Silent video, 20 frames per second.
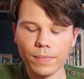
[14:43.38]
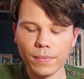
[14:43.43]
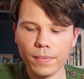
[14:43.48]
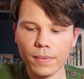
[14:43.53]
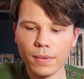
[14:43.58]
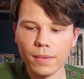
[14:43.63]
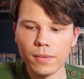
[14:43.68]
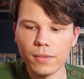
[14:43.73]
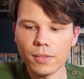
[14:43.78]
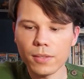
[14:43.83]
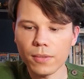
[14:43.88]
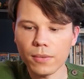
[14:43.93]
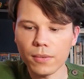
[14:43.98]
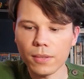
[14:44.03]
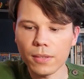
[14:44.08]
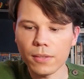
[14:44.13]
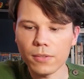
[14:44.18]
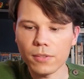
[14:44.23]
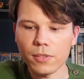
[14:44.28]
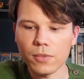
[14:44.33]
So
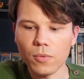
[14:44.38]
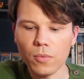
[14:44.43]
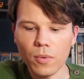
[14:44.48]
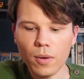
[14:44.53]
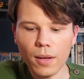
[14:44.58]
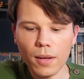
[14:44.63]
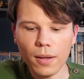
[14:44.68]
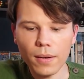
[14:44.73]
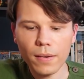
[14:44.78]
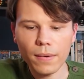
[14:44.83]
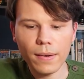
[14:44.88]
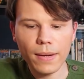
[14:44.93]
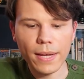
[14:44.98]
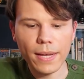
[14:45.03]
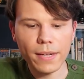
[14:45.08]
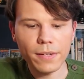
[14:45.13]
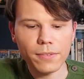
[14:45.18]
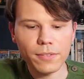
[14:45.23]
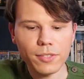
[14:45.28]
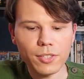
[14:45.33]
there's water
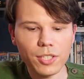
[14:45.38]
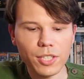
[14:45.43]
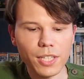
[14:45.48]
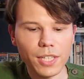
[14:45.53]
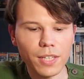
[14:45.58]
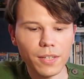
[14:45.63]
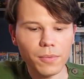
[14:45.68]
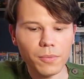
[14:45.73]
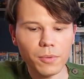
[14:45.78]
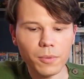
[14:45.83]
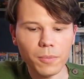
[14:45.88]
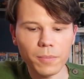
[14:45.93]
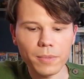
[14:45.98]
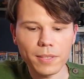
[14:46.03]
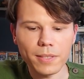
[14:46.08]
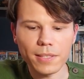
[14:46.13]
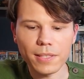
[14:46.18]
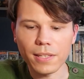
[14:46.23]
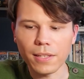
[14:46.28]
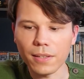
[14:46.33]
energy. We'll be
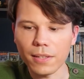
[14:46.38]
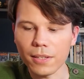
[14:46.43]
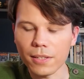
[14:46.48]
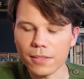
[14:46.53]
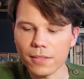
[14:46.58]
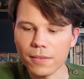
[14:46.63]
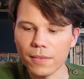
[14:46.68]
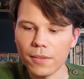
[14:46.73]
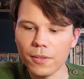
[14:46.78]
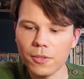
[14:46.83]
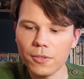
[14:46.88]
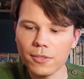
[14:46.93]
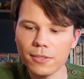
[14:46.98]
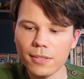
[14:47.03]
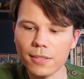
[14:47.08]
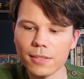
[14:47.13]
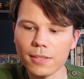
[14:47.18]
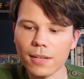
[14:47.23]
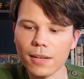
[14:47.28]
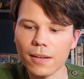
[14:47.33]
seeing lots of those
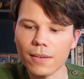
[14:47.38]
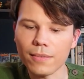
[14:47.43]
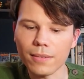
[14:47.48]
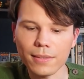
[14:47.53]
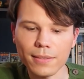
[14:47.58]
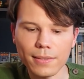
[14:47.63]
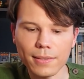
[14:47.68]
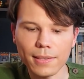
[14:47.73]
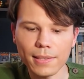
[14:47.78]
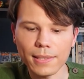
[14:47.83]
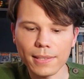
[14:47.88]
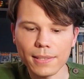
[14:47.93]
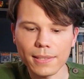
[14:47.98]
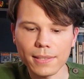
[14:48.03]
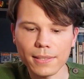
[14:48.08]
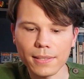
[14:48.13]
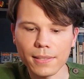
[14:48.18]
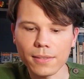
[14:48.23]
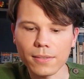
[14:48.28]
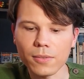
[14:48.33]
because obviously
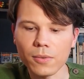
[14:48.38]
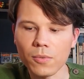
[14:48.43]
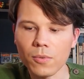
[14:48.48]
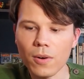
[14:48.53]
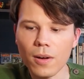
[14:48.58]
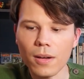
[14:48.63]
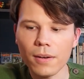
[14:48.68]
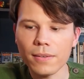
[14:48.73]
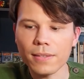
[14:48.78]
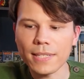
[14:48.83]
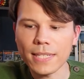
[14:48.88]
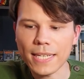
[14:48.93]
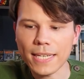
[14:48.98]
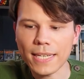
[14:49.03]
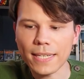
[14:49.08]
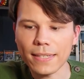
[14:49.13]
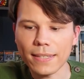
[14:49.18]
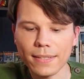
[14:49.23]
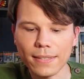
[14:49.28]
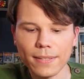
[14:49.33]
this is a water
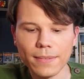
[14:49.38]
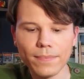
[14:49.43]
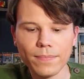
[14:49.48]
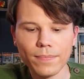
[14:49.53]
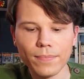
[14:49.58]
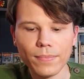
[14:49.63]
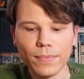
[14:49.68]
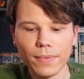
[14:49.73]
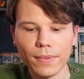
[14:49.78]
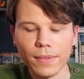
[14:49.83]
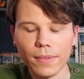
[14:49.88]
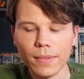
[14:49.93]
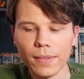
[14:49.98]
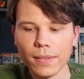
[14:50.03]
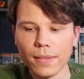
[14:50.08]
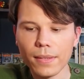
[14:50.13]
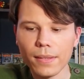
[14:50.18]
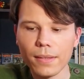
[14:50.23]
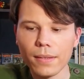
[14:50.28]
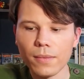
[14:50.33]
deck.
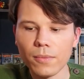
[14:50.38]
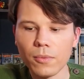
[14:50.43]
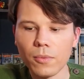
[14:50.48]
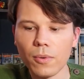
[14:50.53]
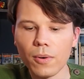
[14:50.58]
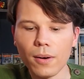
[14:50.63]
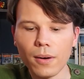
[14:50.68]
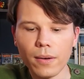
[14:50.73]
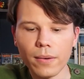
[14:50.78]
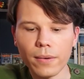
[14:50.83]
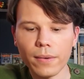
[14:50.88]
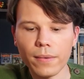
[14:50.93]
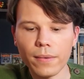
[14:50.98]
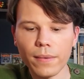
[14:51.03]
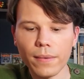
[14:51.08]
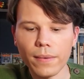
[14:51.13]
Water.